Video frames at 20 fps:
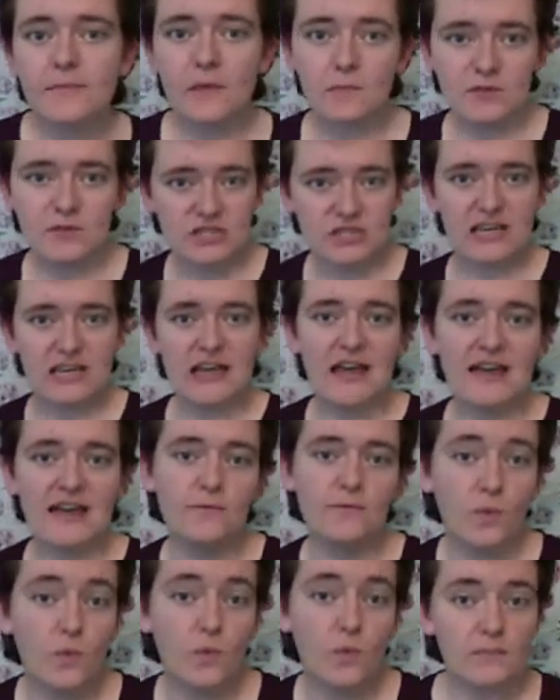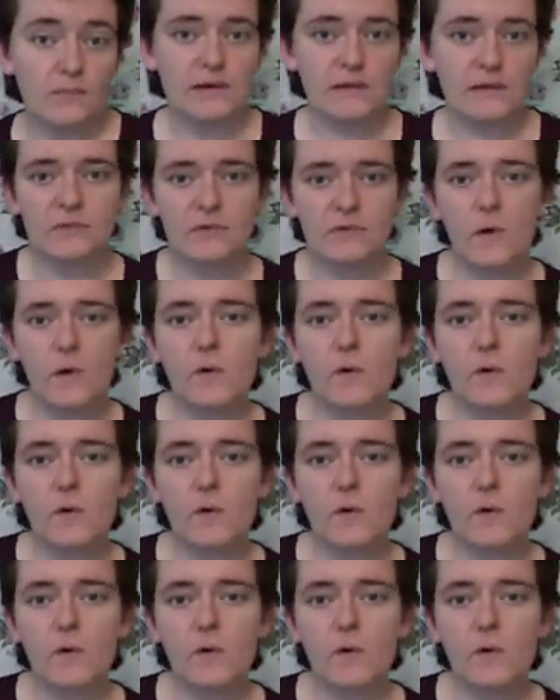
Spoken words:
in which they kind of warmed up the